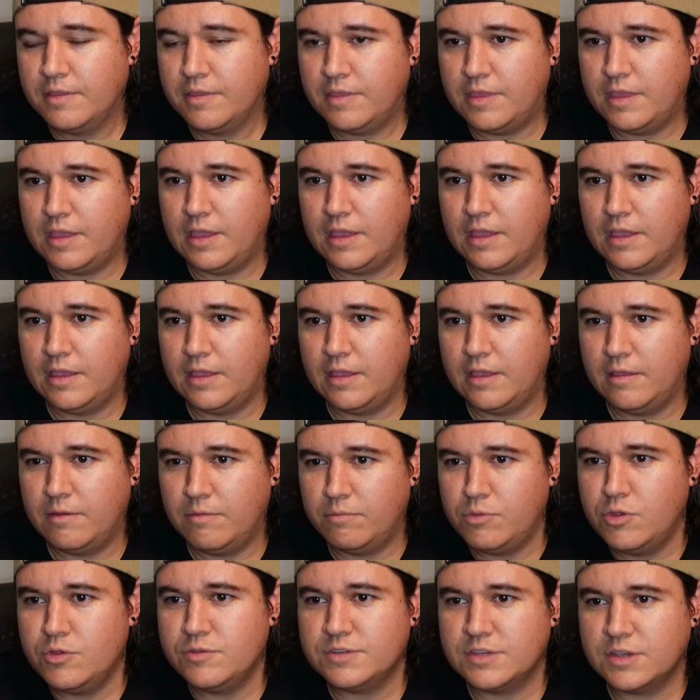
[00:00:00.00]
The
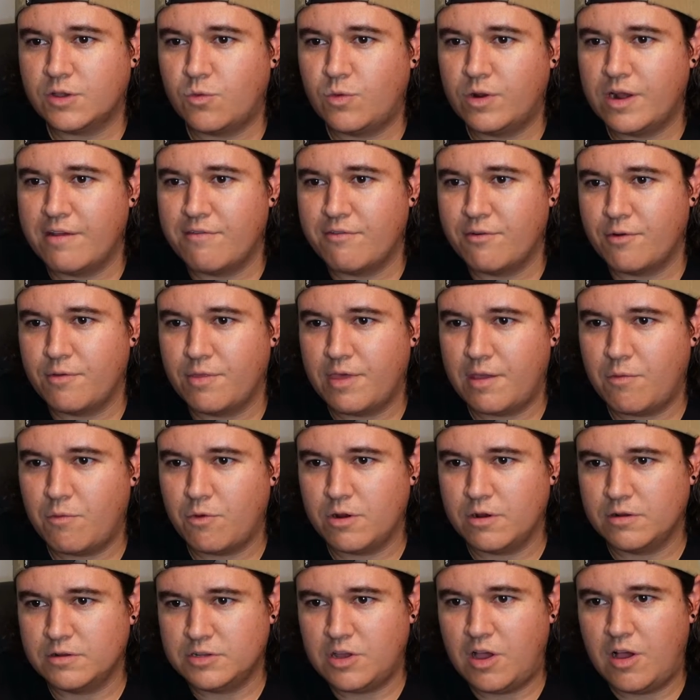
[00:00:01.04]
music, whenever they
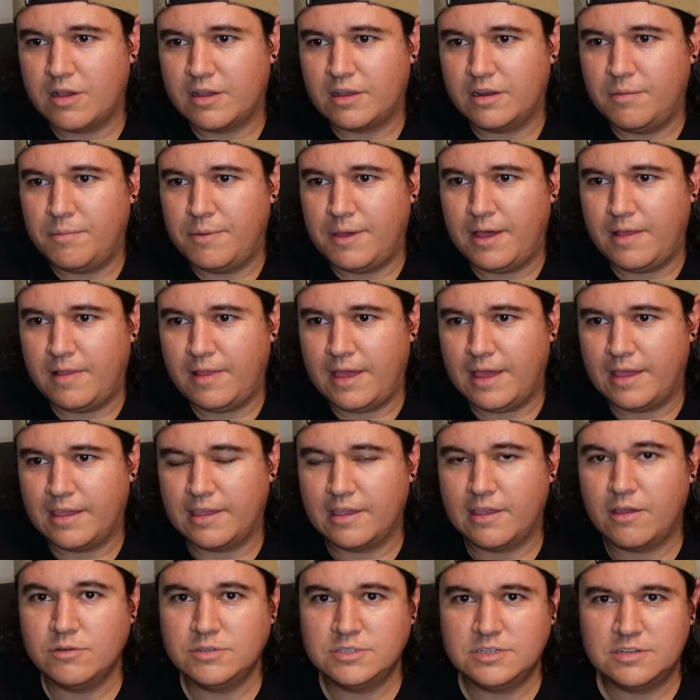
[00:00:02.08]
were talking about, like,
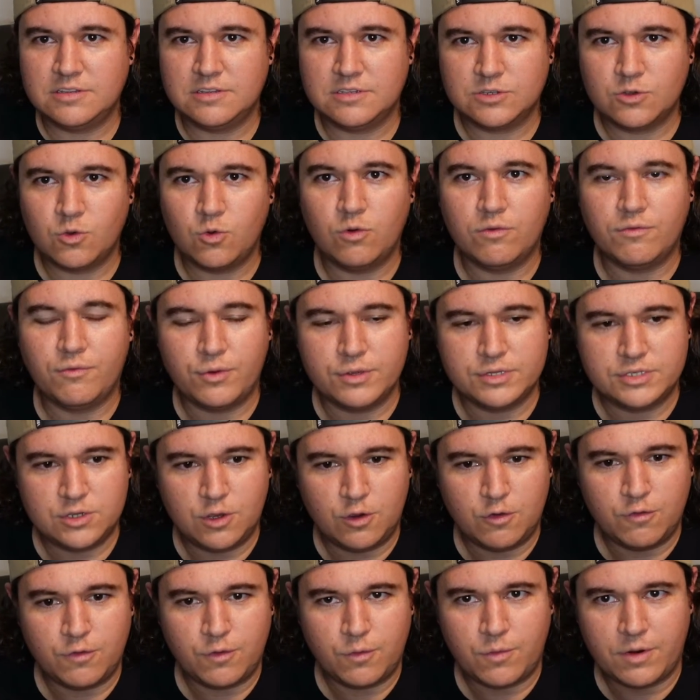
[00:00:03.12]
he goes into this cool
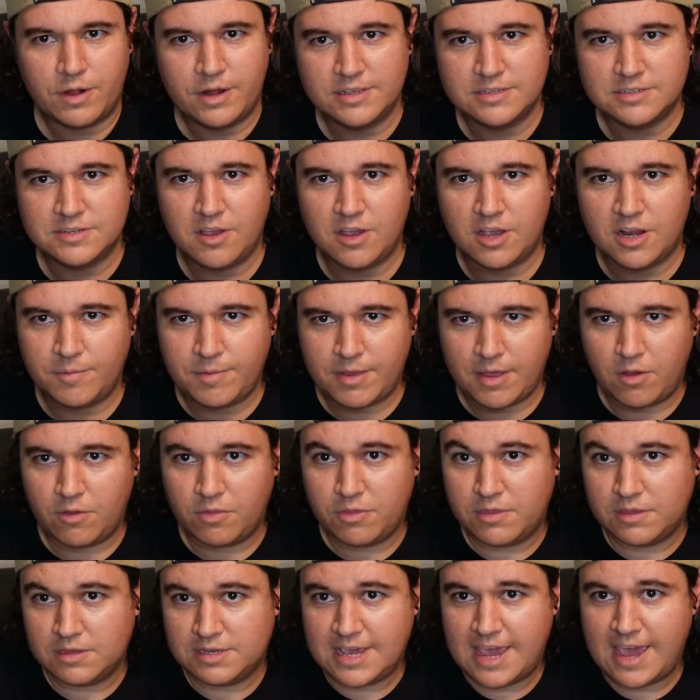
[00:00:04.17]
voiceover when he's talking
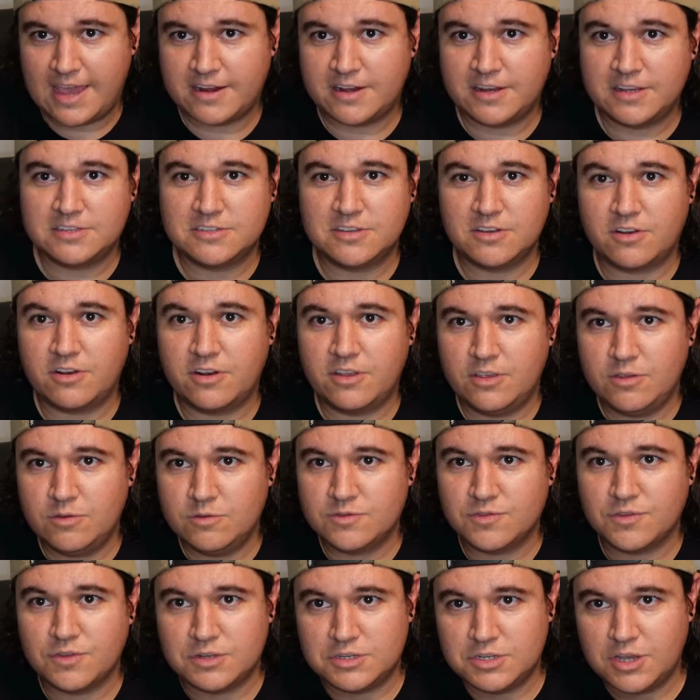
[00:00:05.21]
about the tactics they're going to use
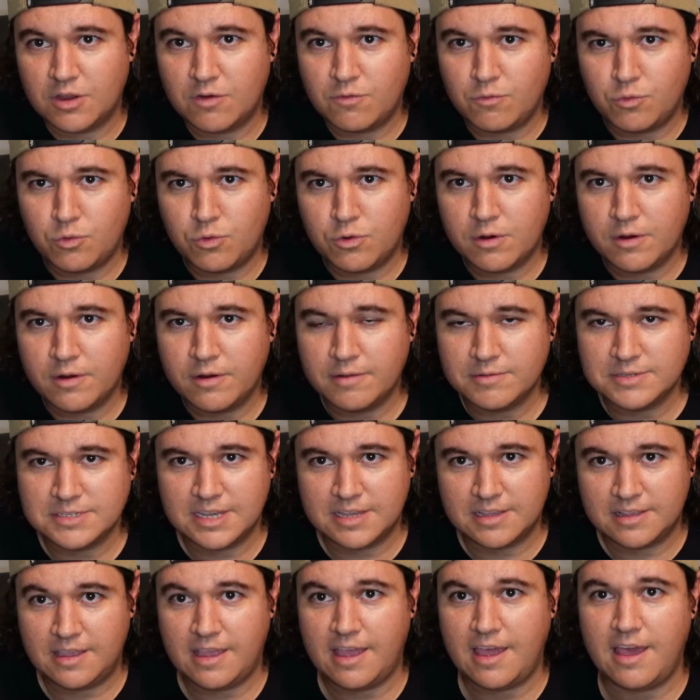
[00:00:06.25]
for the tug of war. I was
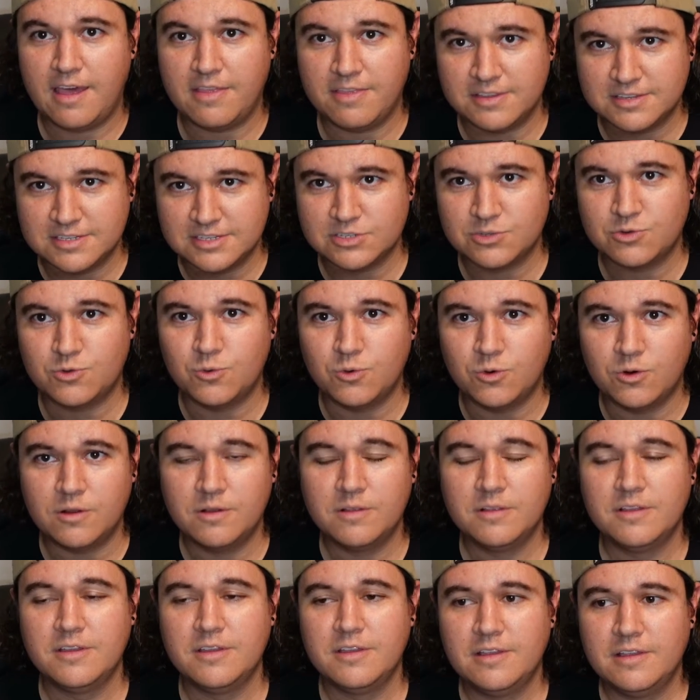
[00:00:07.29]
like, yeah, this is cool.
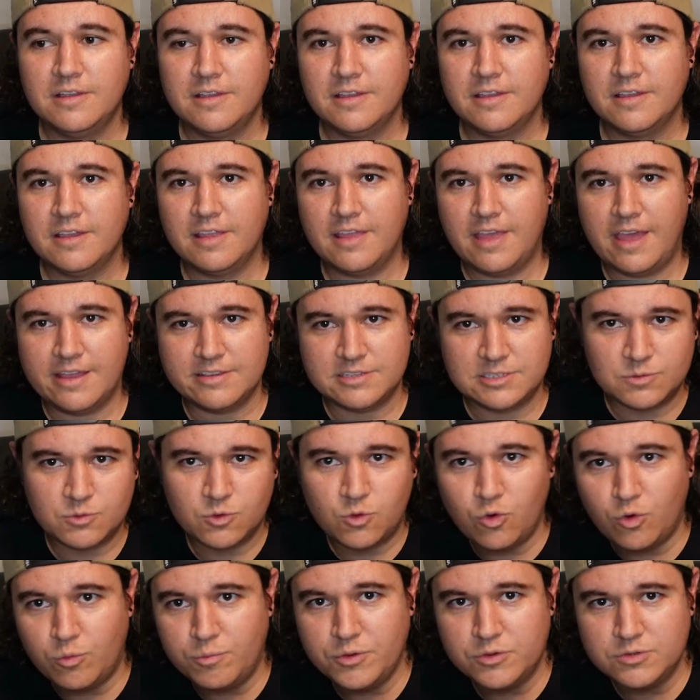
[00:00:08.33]
And it has some
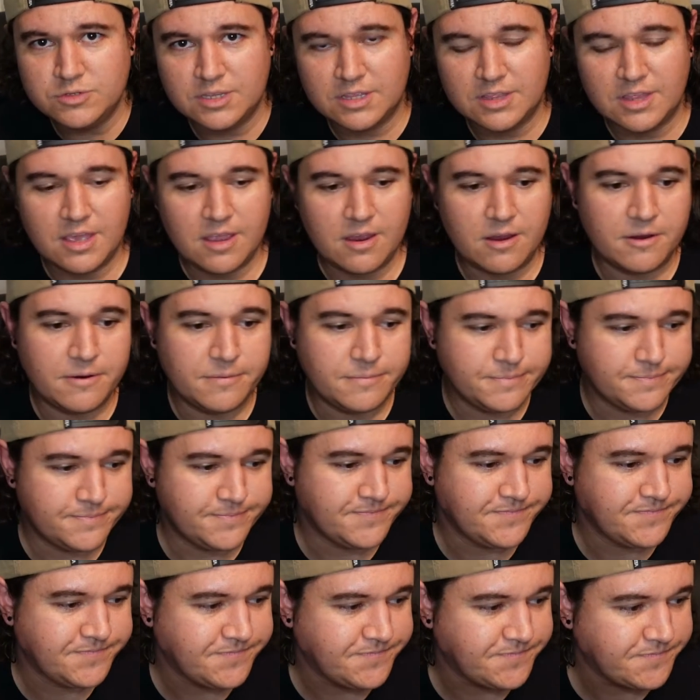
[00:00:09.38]
cool music there.
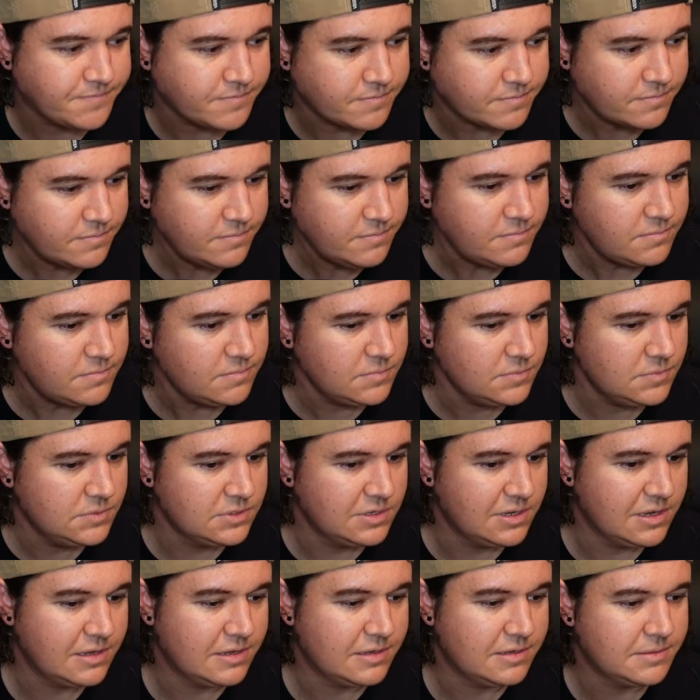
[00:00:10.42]

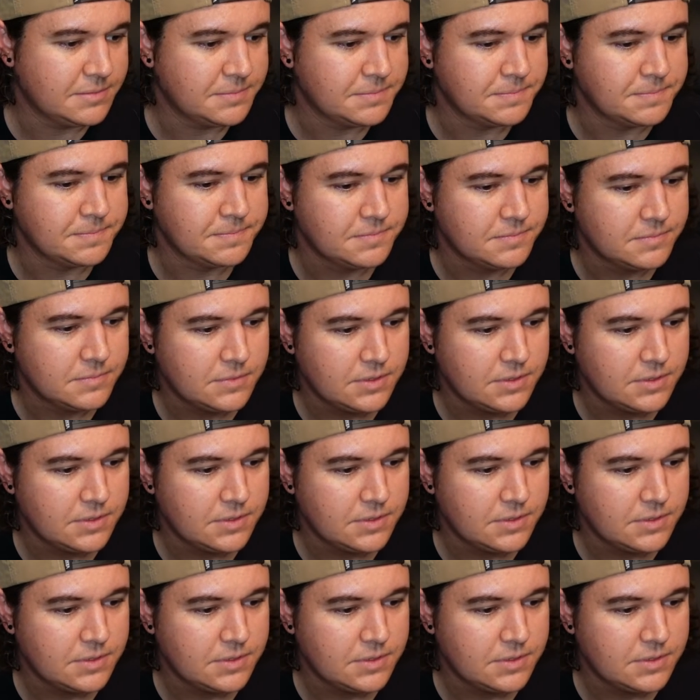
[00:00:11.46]
What